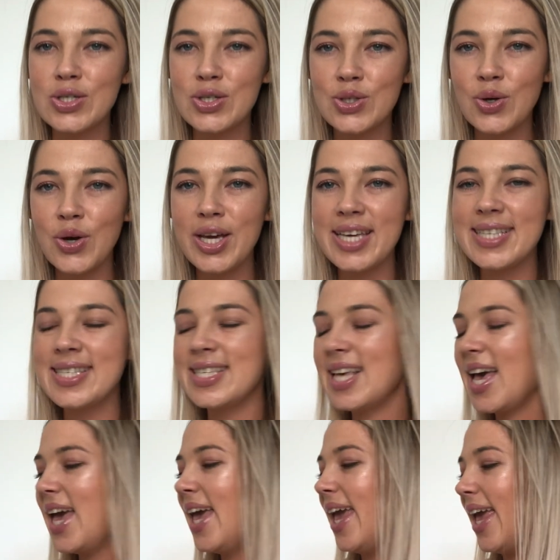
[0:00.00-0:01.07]
Choice
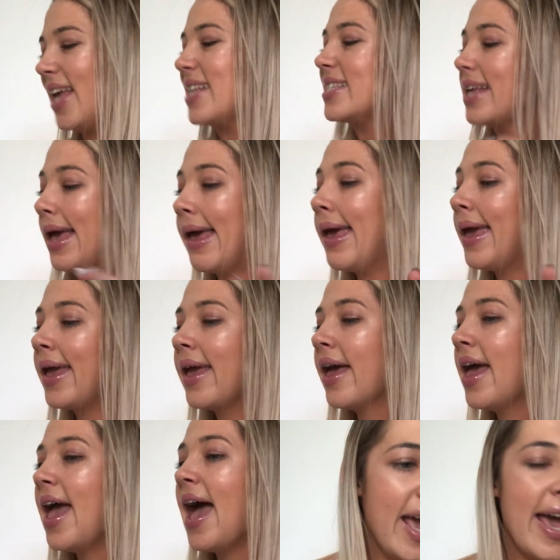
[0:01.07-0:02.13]
SA,
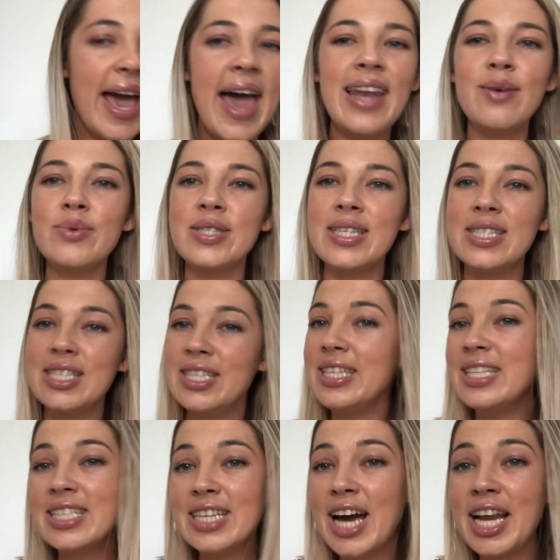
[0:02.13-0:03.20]
and it was a
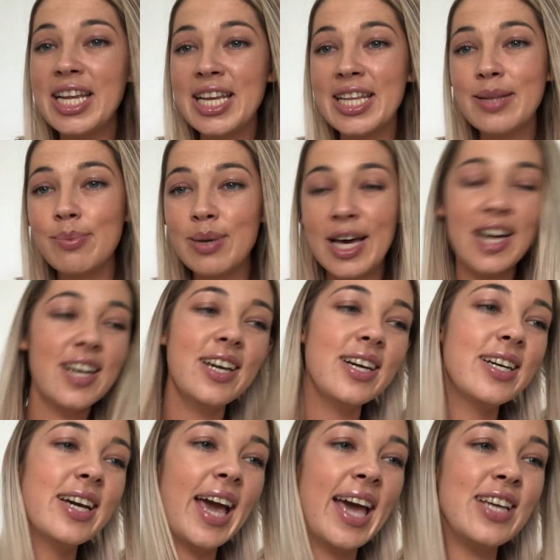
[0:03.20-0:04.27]
teeny tiny little plug,
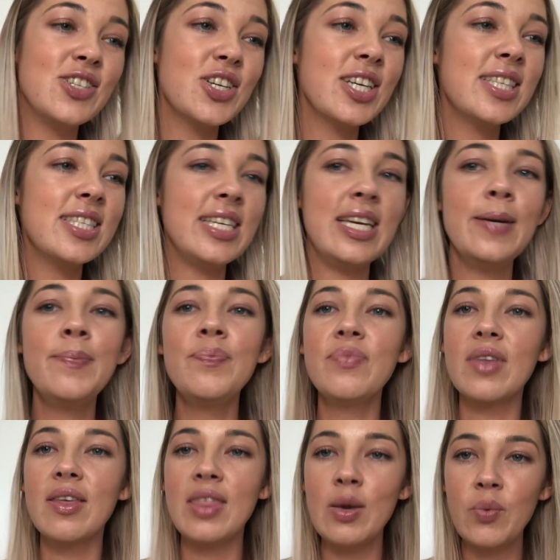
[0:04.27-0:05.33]
as you can see.
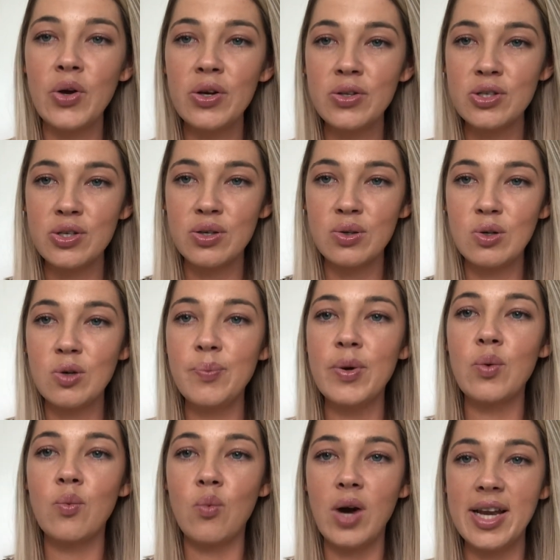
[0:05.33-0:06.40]
There were 2,
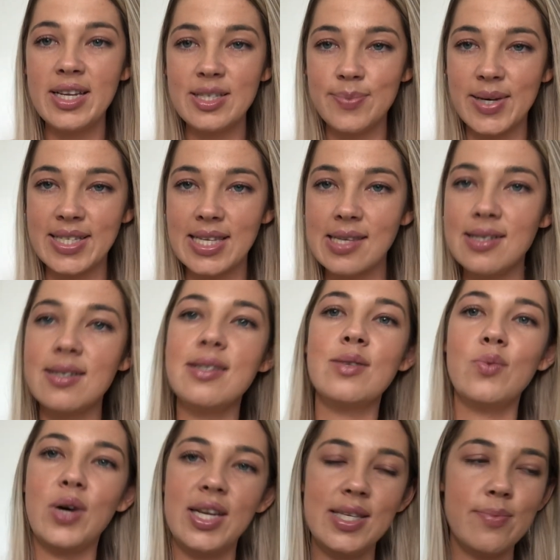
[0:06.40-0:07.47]
but one is my sister's and
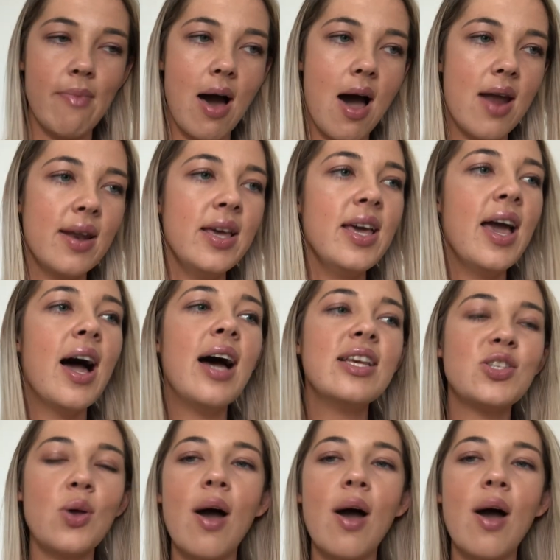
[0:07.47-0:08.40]
one is mine, so